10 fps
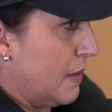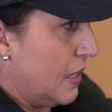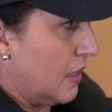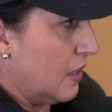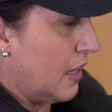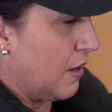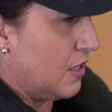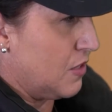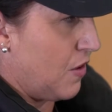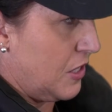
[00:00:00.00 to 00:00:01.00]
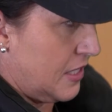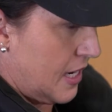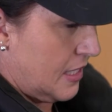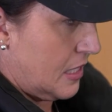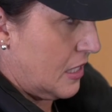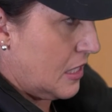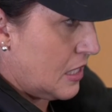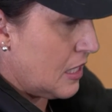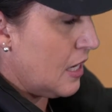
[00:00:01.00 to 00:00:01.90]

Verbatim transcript: big, like as far as cousins.